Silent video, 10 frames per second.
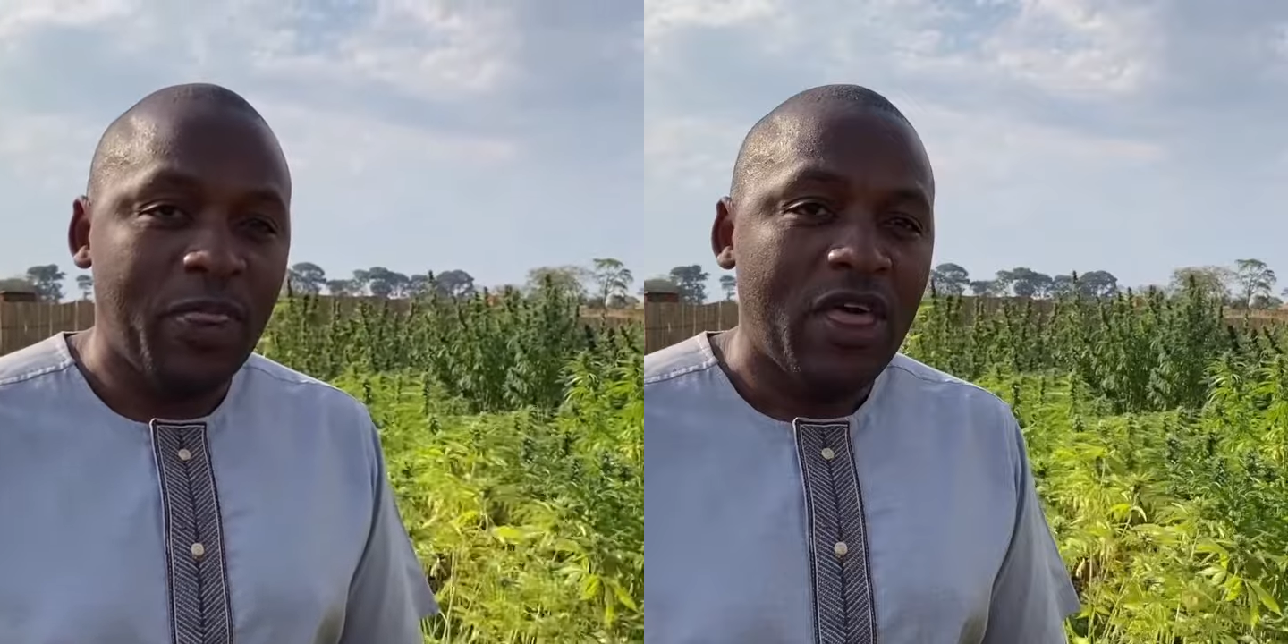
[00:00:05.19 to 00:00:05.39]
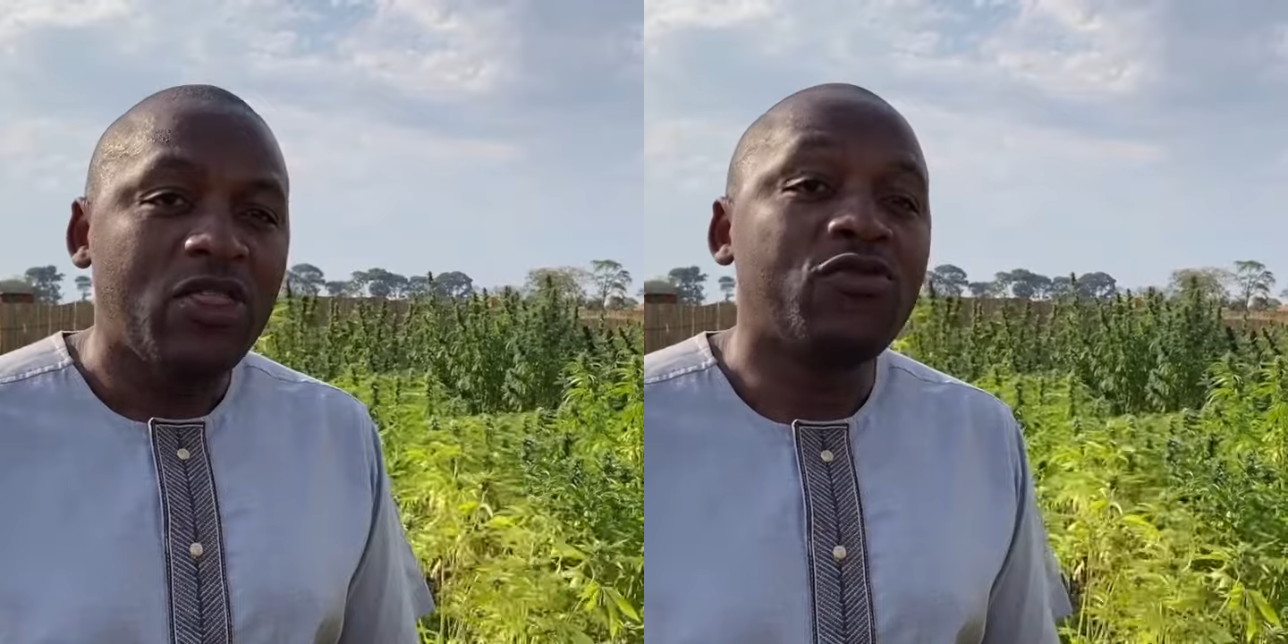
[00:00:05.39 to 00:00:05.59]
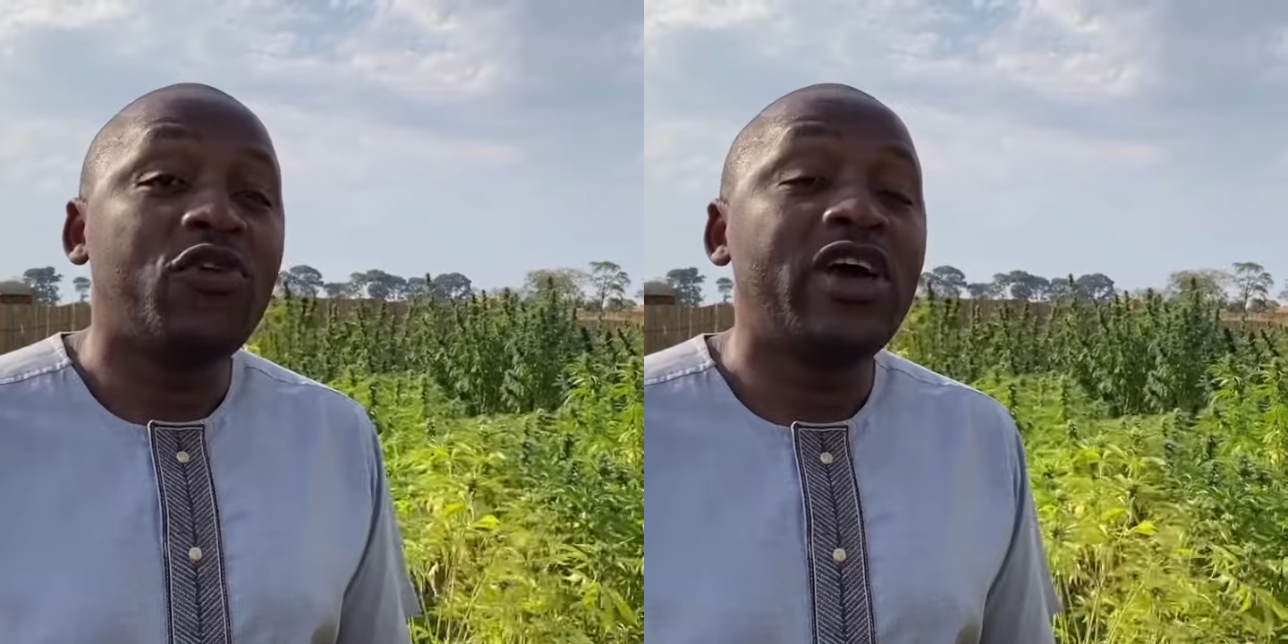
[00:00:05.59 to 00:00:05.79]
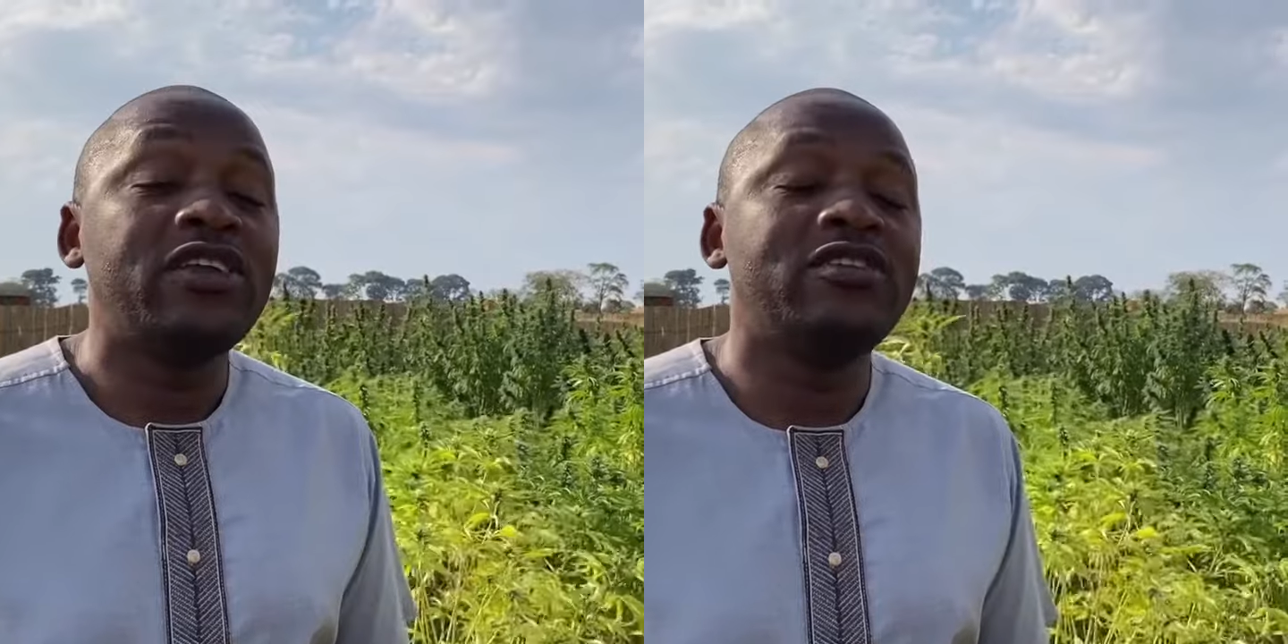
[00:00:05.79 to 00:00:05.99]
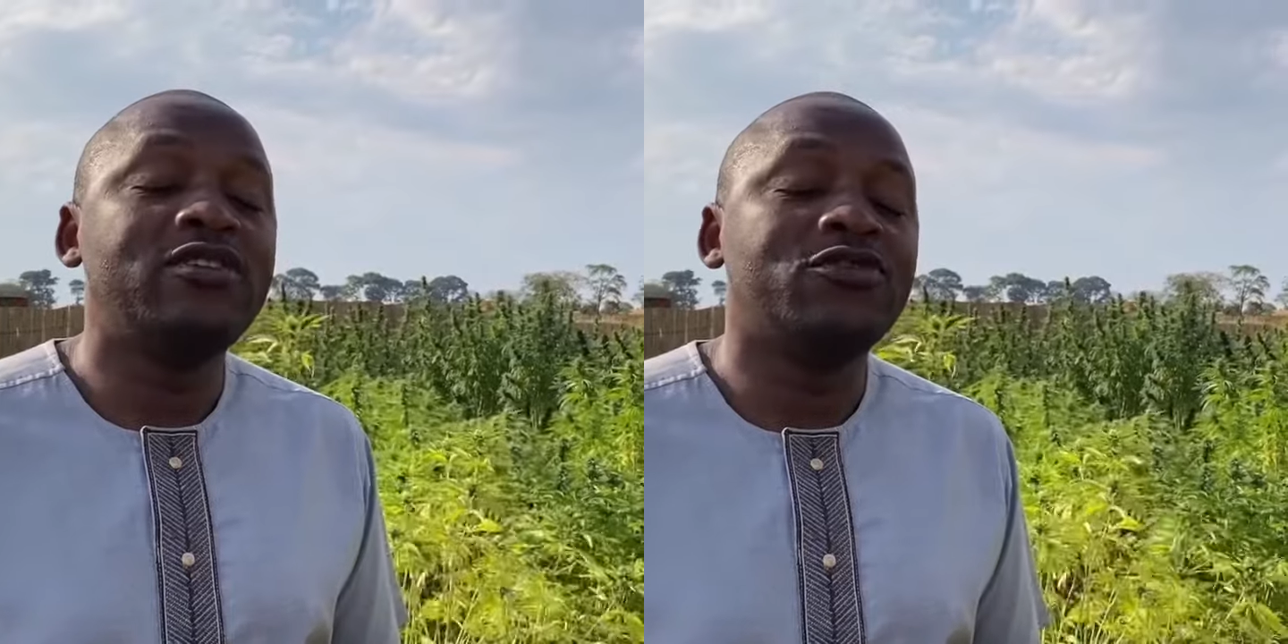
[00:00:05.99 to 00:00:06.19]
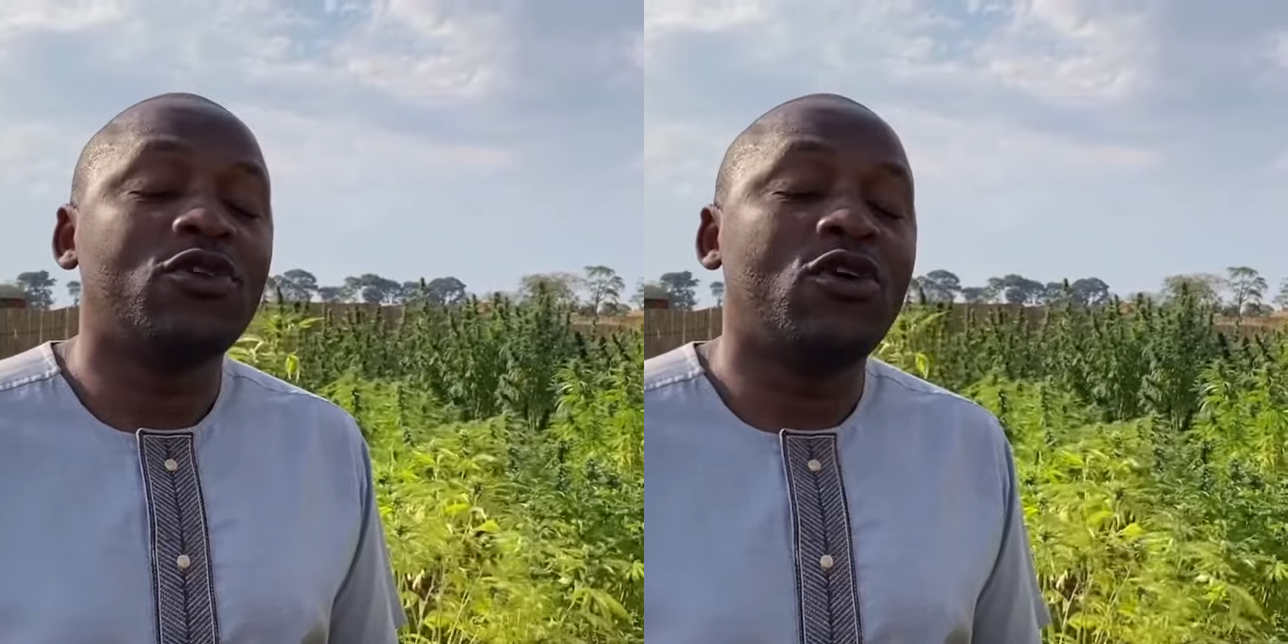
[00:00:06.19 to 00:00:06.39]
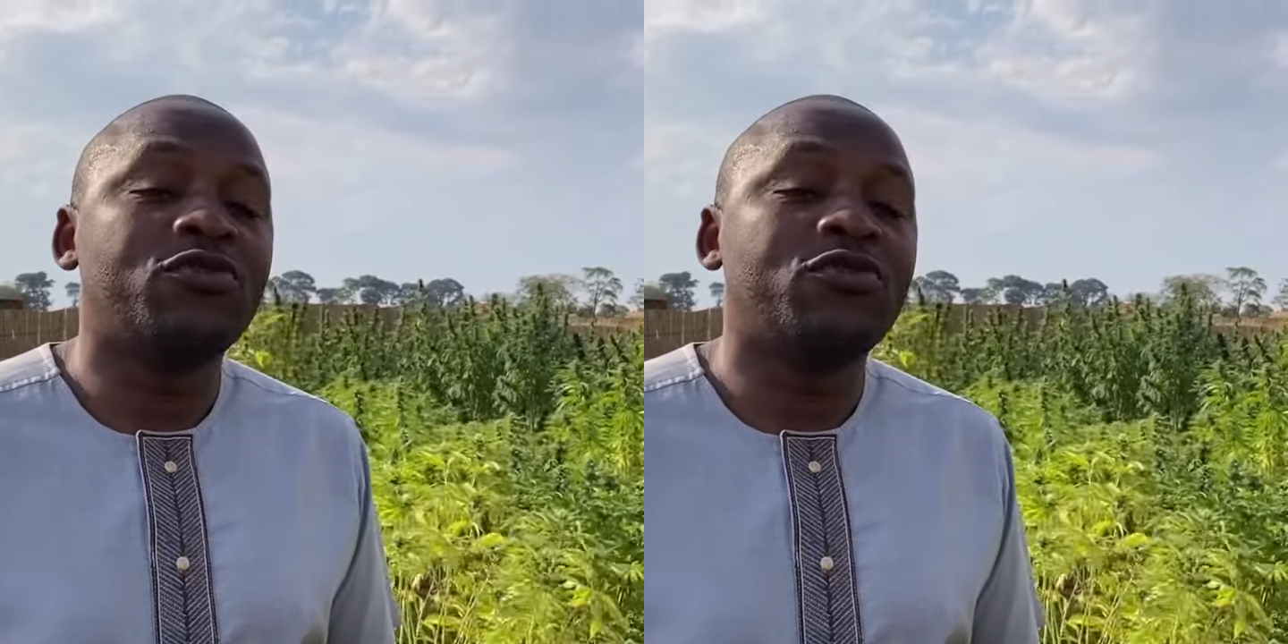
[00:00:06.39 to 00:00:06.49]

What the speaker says: the varieties of